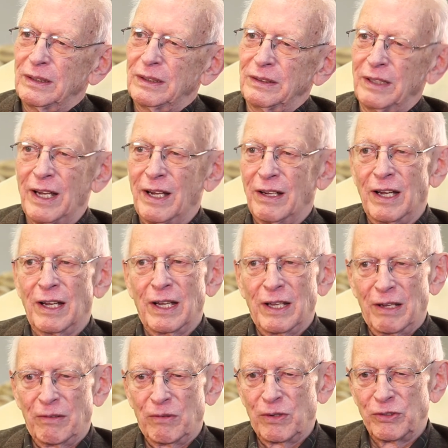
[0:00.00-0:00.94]
Now, I,
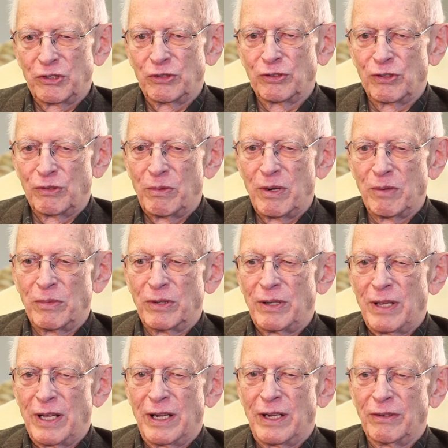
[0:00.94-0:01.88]
I, want you to remember
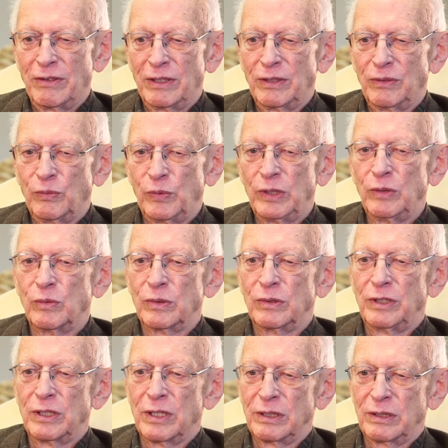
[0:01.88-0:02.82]
now that we were
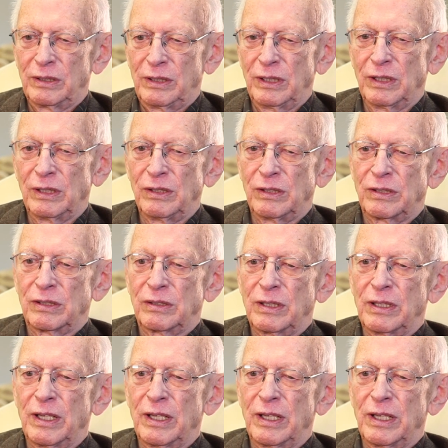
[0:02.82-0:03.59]
young kids